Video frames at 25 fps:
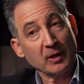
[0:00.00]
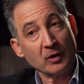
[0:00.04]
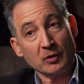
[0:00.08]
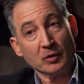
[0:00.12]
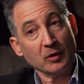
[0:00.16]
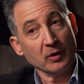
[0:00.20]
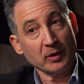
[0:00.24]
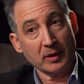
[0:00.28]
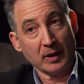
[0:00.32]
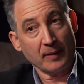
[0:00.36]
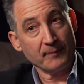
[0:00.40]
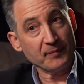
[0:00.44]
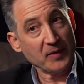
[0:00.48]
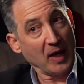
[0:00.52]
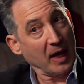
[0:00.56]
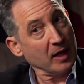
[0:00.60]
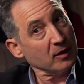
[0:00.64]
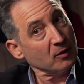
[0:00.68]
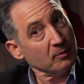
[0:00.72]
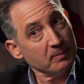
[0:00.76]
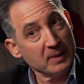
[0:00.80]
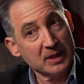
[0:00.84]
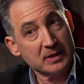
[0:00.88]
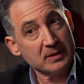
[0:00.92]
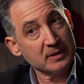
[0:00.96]
And look, I
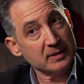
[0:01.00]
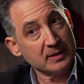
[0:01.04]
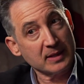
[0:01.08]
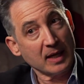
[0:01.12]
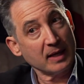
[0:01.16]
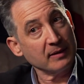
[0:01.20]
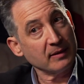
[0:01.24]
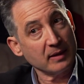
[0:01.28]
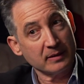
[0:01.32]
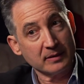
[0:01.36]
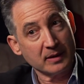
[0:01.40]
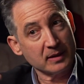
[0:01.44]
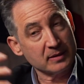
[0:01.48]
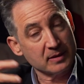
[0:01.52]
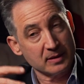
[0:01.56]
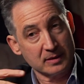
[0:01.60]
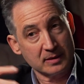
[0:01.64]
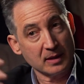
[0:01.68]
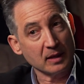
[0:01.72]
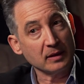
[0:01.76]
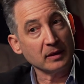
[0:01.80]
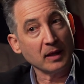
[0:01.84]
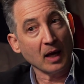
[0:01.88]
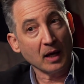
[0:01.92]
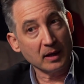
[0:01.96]
don't mean to say that this is
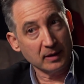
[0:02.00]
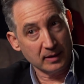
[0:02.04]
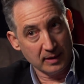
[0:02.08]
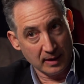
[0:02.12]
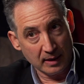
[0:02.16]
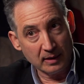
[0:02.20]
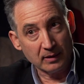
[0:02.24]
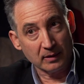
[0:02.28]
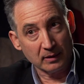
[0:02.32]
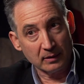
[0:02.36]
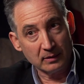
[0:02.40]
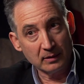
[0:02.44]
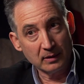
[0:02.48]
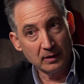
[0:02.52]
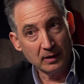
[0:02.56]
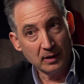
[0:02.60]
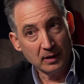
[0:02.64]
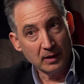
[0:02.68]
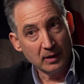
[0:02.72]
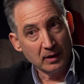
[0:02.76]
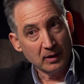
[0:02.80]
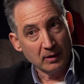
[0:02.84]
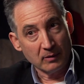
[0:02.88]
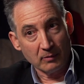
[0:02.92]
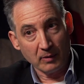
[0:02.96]
a done deal,
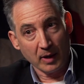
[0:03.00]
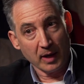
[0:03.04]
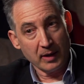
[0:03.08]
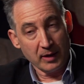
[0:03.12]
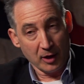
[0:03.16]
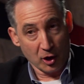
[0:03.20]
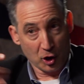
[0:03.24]
right?